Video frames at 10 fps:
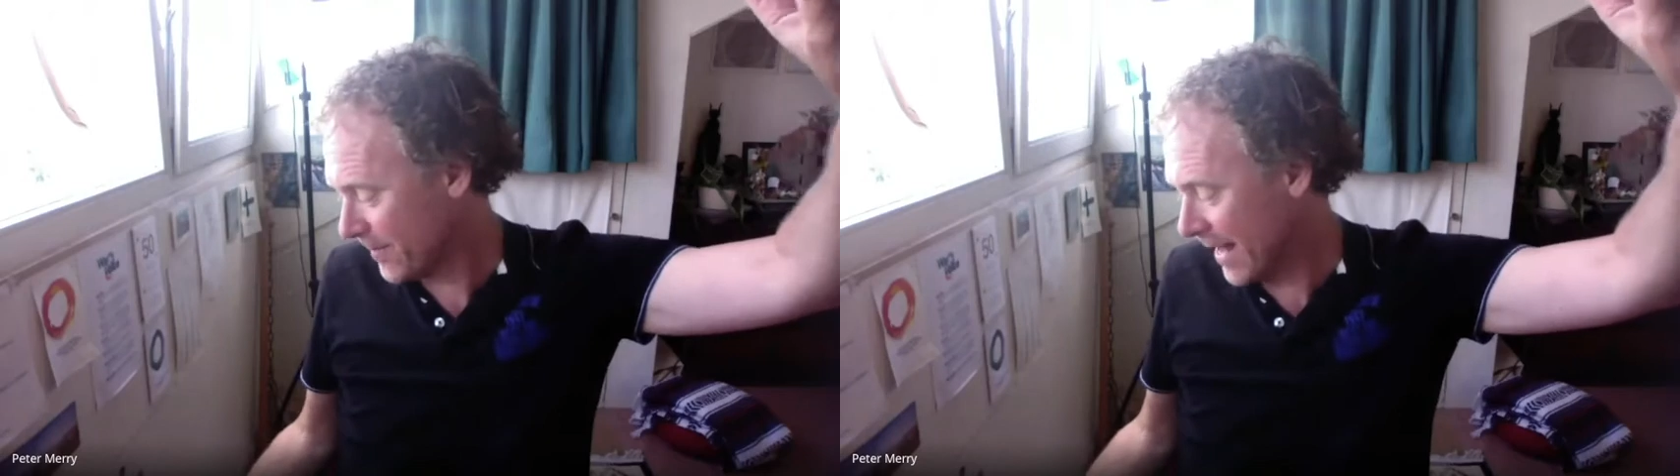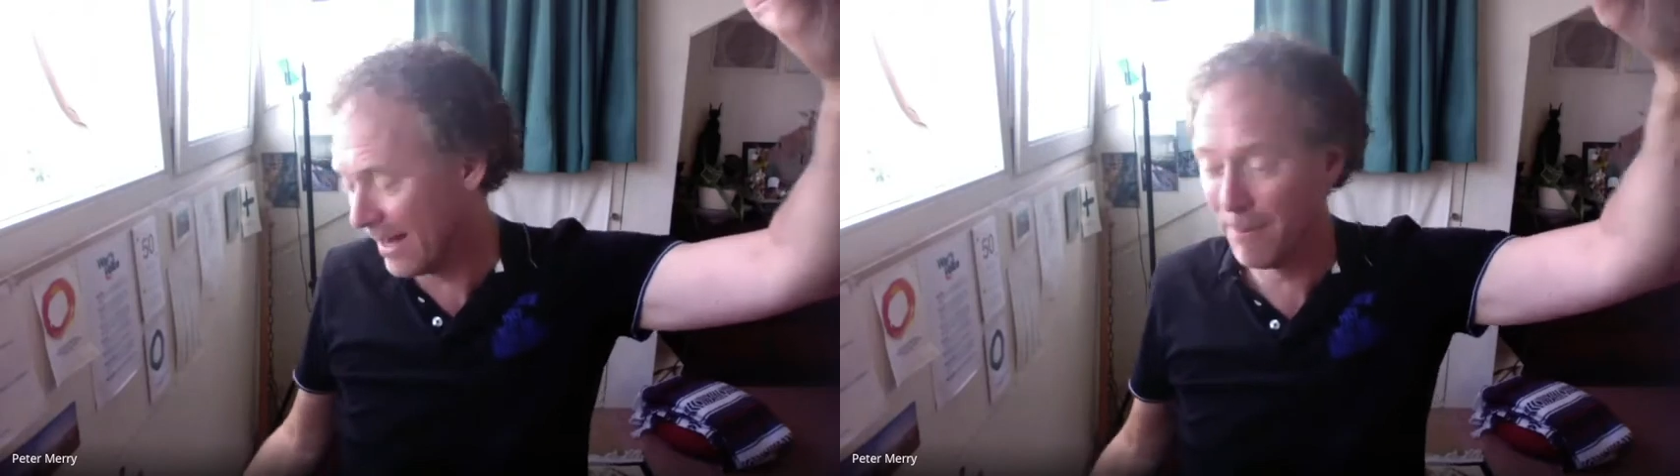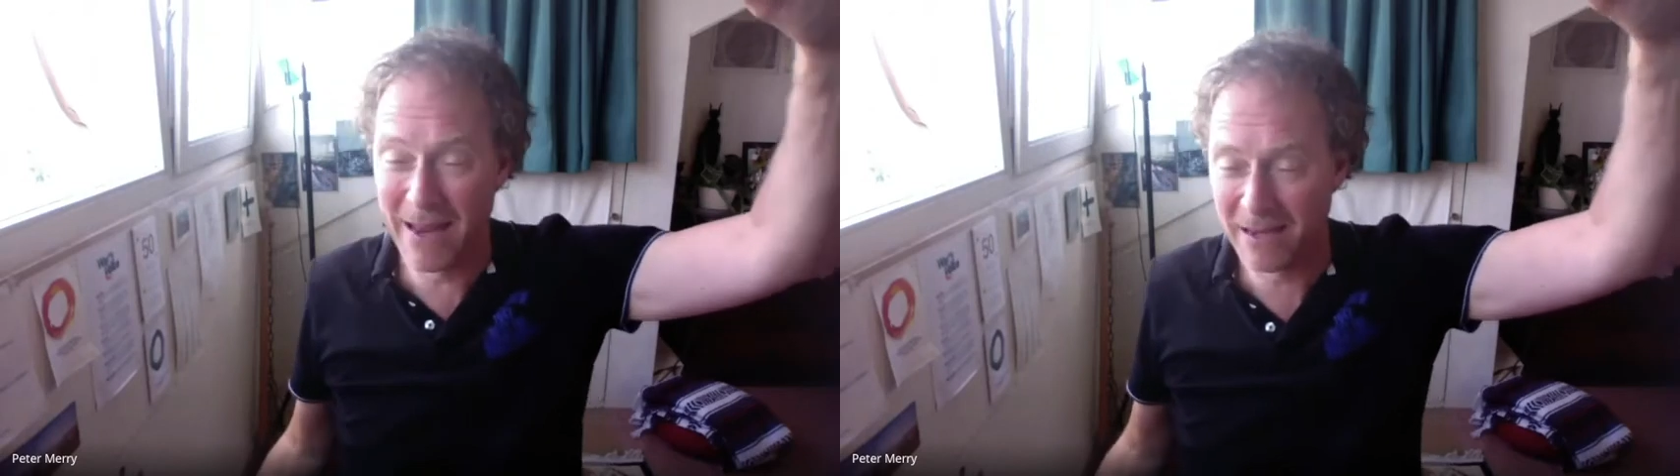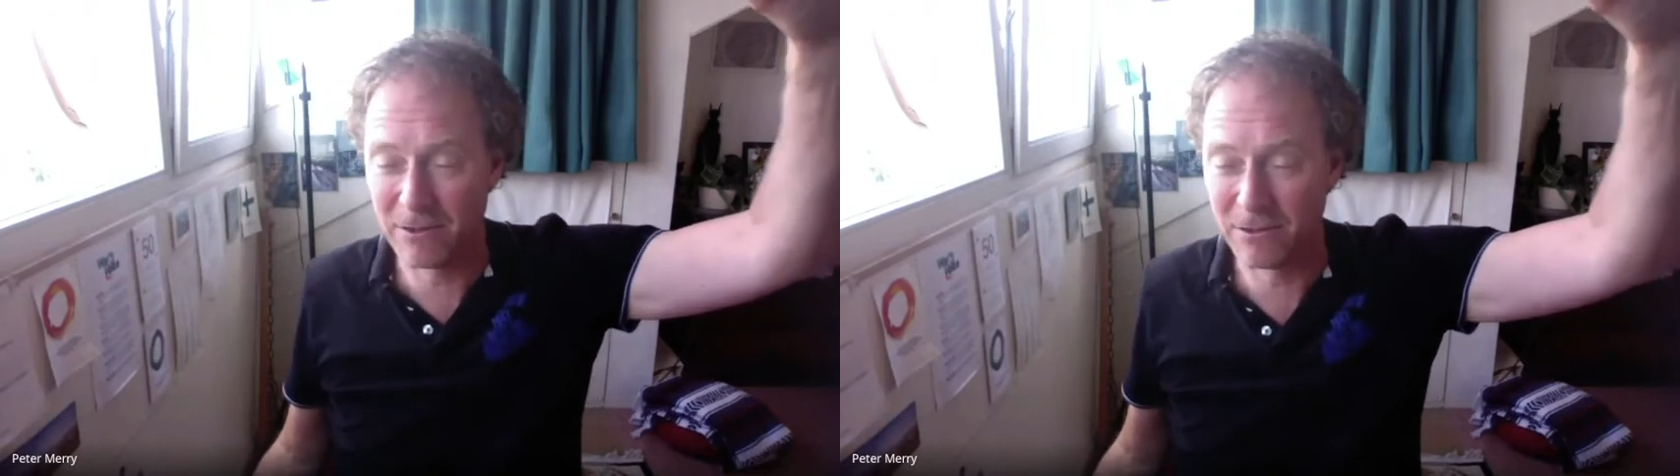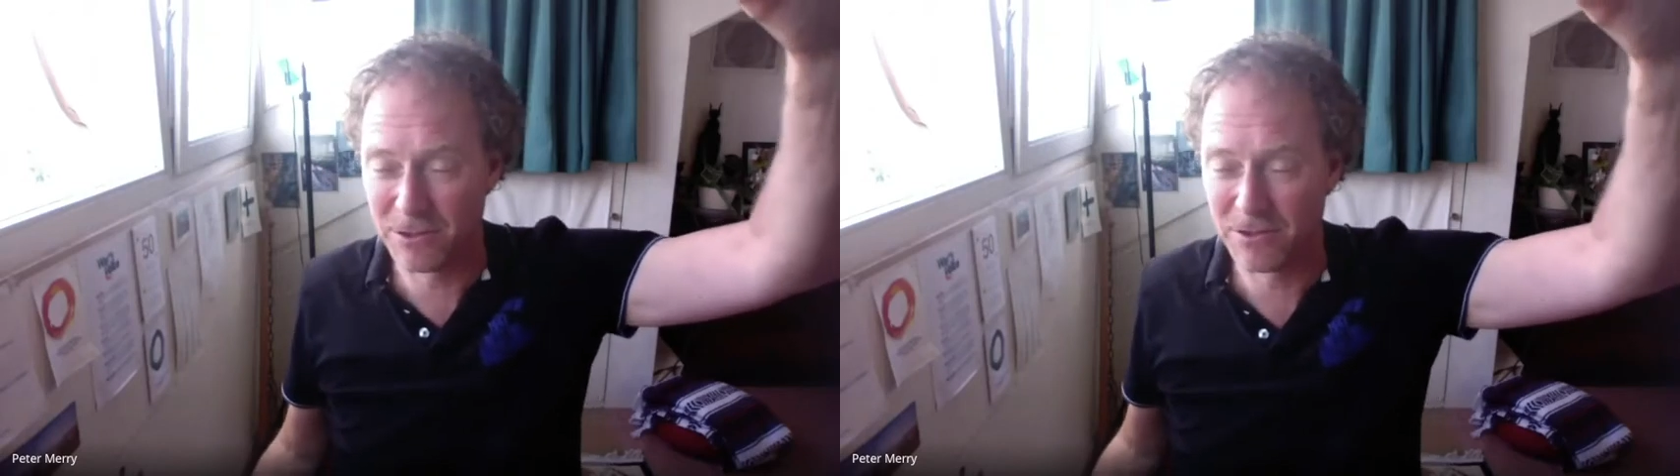
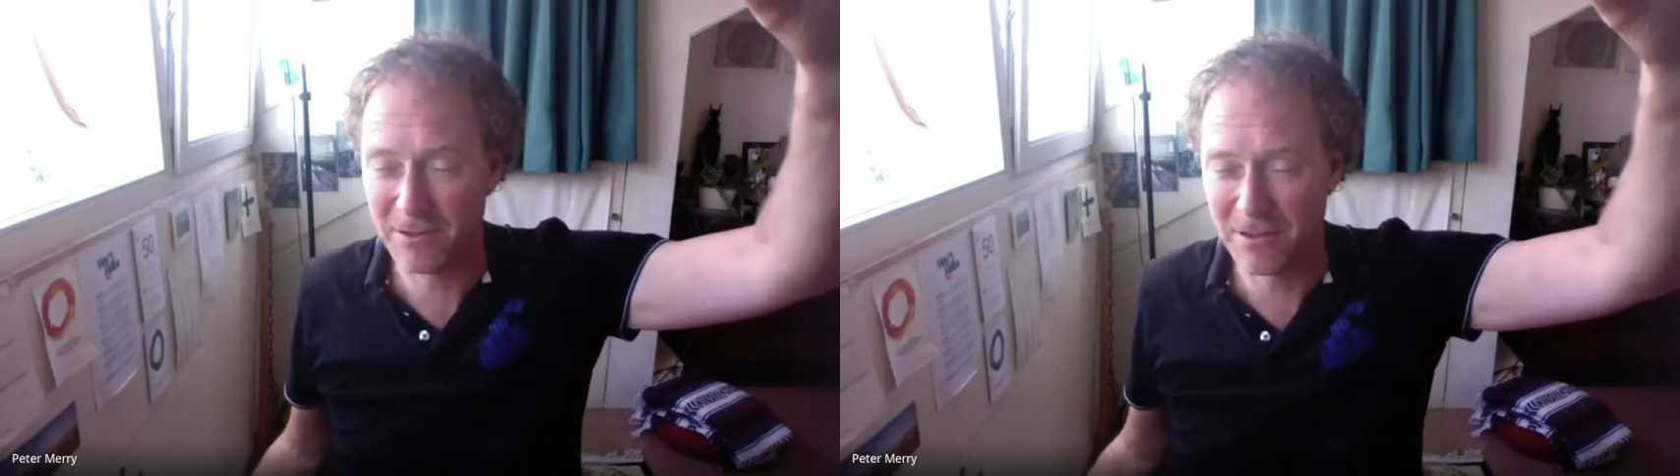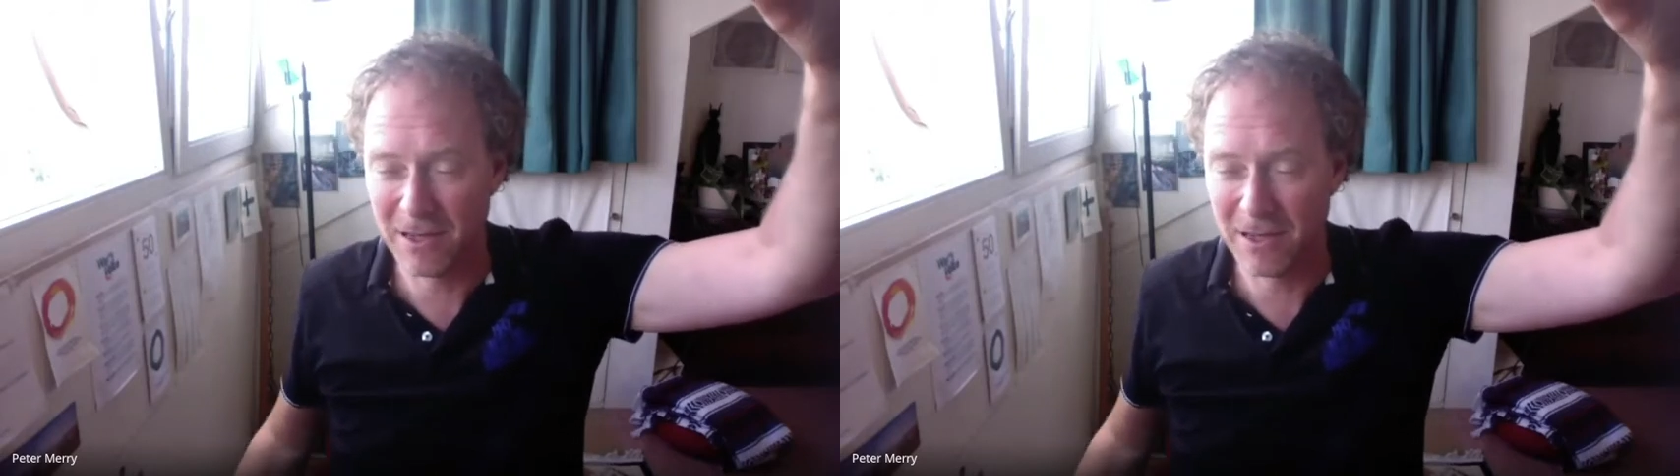elementals